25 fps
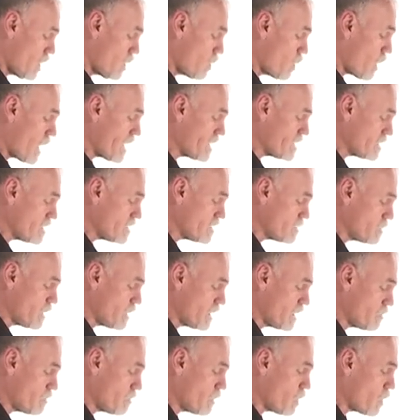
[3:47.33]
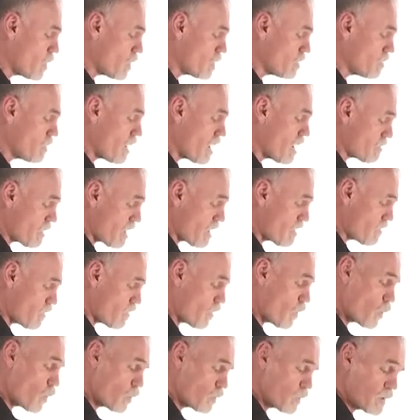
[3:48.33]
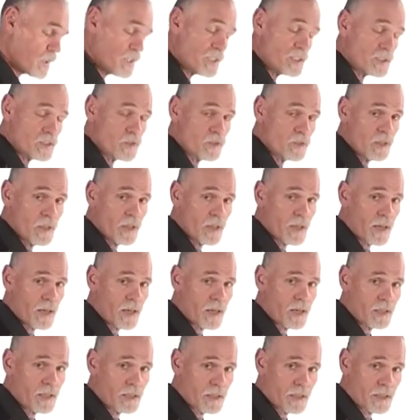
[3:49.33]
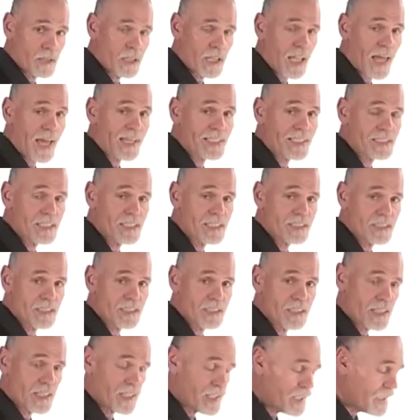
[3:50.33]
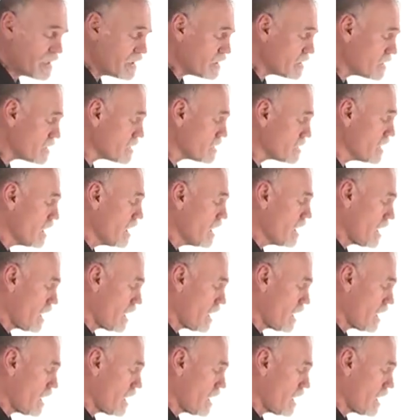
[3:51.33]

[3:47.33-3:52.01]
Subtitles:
Weight is being borne by my forefeet, a little lightness in the heels.